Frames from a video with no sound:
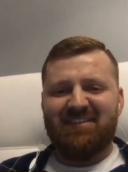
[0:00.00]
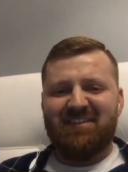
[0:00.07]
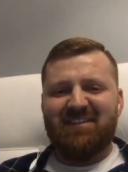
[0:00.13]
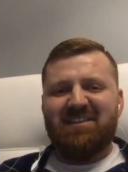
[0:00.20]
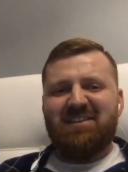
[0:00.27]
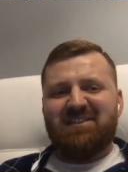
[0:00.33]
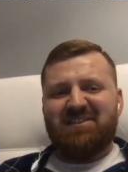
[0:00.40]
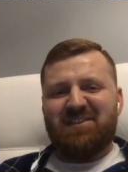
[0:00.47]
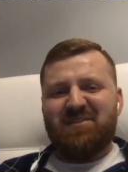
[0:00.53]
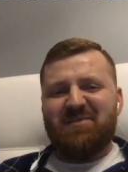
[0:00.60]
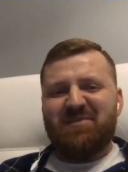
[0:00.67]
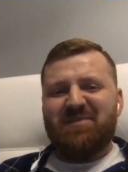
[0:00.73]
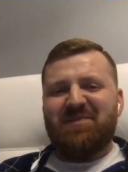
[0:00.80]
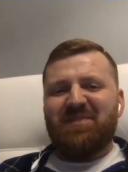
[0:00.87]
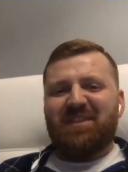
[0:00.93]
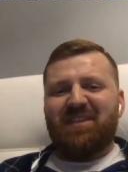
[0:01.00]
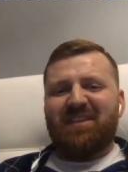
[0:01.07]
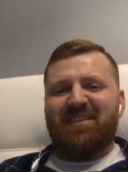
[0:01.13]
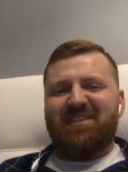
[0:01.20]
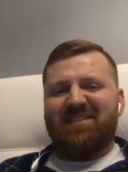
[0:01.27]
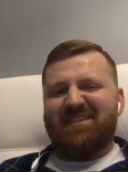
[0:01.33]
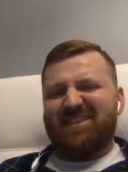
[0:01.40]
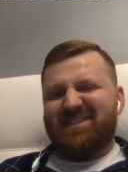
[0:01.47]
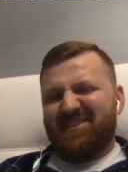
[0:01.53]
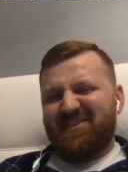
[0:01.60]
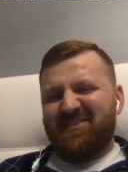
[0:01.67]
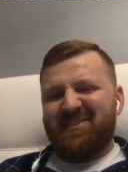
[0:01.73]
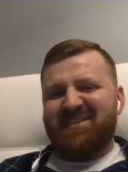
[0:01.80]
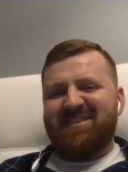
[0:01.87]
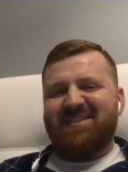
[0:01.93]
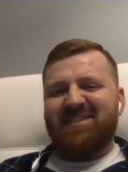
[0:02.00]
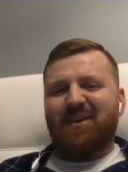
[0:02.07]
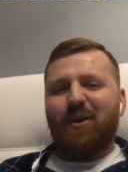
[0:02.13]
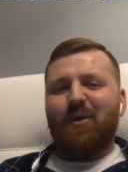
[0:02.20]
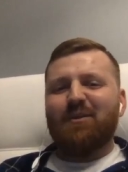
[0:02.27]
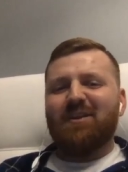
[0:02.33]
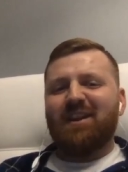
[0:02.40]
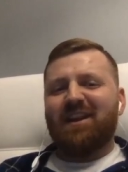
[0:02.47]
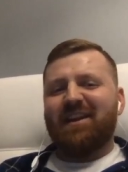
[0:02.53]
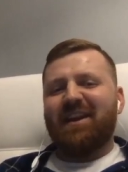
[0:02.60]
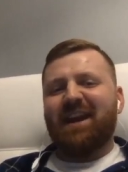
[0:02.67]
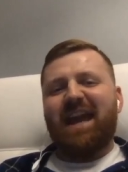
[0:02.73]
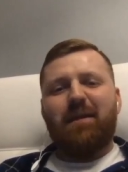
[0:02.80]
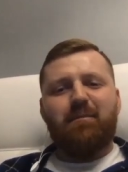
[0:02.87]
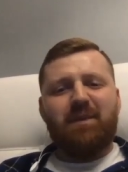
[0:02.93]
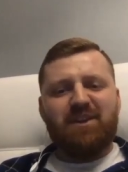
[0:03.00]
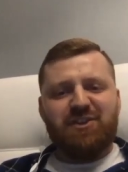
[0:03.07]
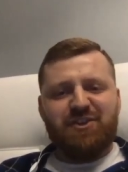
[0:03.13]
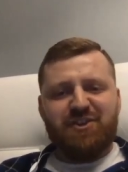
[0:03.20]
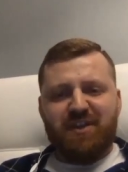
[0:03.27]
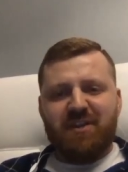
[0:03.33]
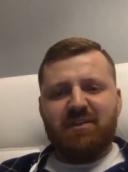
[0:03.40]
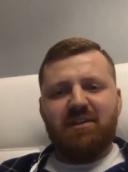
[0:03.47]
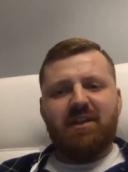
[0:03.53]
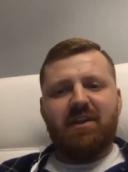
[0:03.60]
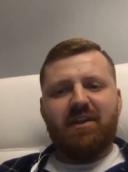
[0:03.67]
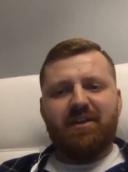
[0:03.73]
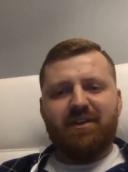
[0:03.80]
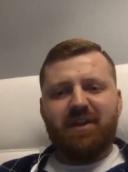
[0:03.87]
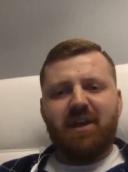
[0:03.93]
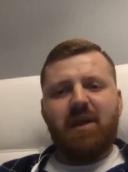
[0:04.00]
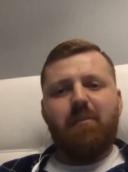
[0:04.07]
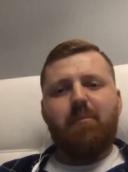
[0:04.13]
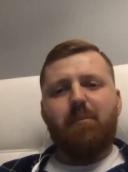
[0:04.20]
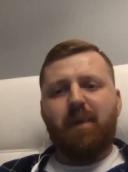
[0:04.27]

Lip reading: Yeah. So the service is called like a machine learning